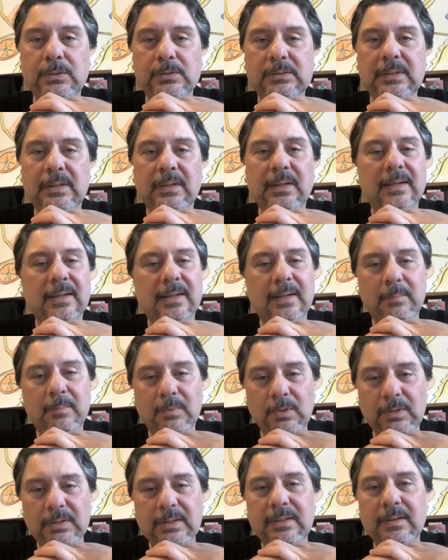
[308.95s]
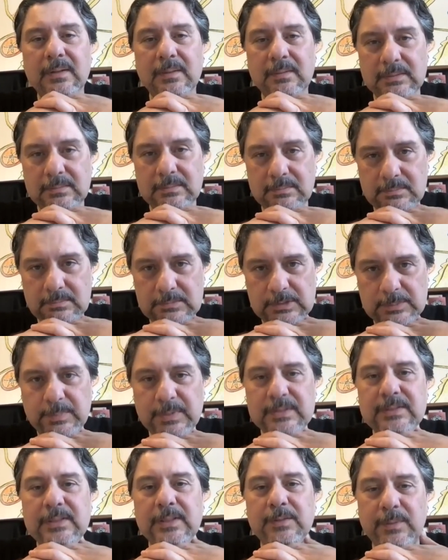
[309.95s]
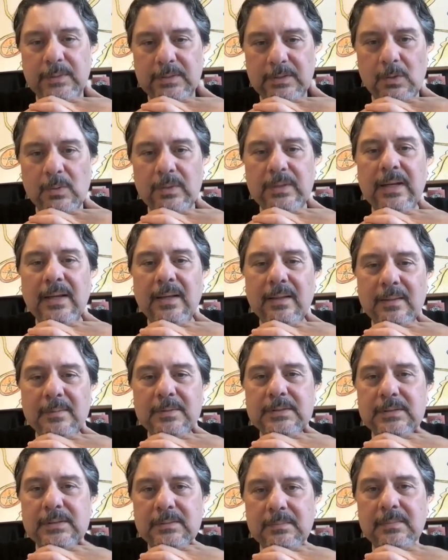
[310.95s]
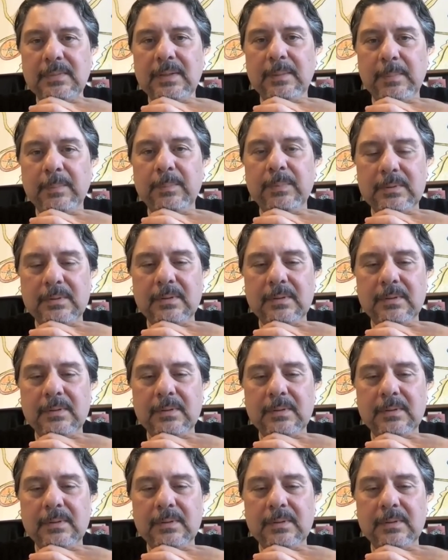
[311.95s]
It's not like I'm looking specific. Oh yeah, let's. I'm a.